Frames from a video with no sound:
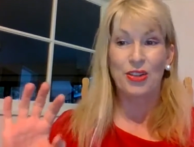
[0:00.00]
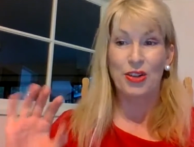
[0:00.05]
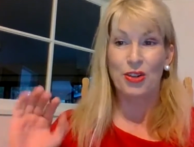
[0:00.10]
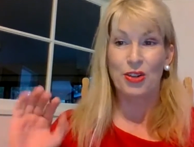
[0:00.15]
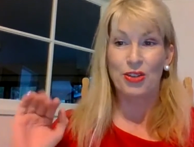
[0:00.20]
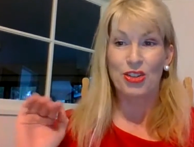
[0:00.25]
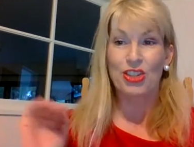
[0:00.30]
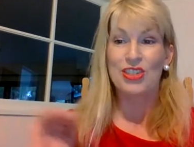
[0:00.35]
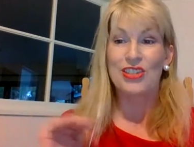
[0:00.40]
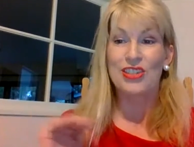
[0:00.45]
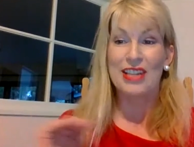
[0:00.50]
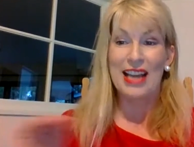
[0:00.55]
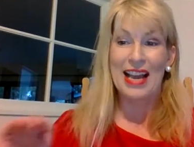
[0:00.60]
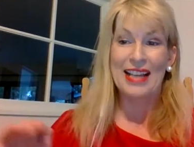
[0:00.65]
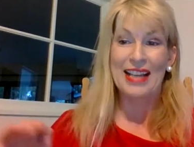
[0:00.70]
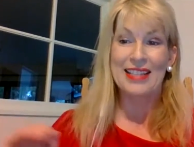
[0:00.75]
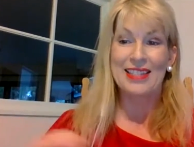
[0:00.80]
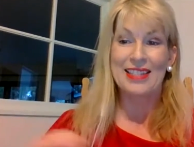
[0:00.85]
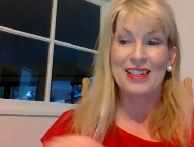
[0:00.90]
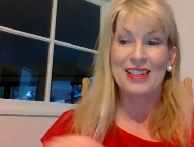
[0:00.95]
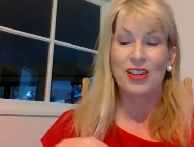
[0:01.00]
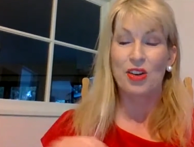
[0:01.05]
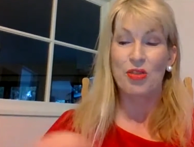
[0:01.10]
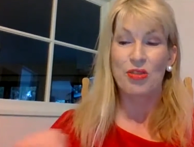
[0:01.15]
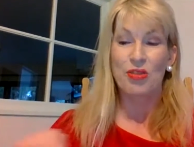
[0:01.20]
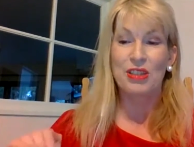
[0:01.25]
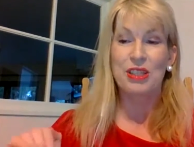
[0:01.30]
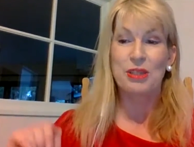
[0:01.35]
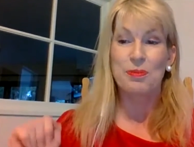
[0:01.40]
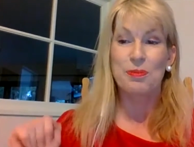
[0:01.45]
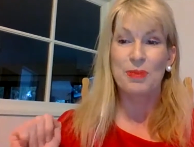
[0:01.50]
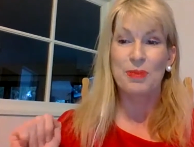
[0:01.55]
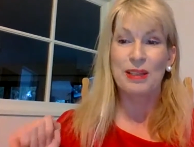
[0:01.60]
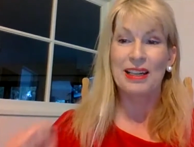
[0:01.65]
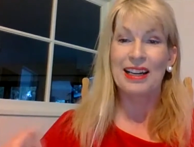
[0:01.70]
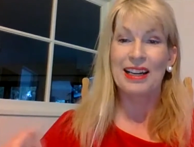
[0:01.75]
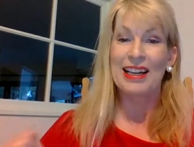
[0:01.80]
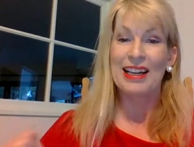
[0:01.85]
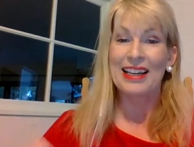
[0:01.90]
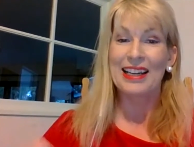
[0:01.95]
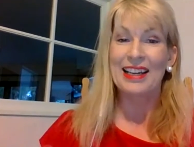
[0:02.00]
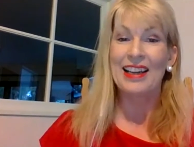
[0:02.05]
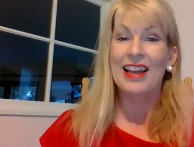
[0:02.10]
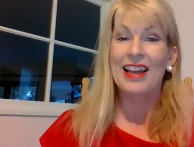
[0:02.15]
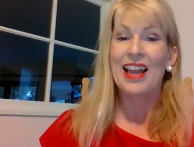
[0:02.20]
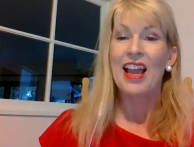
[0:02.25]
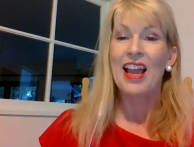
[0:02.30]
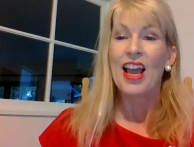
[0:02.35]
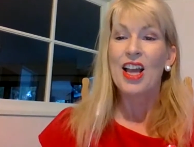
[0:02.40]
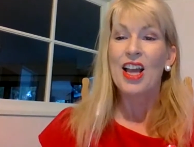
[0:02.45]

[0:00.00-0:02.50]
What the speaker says: you know, just nice and crisp and clear.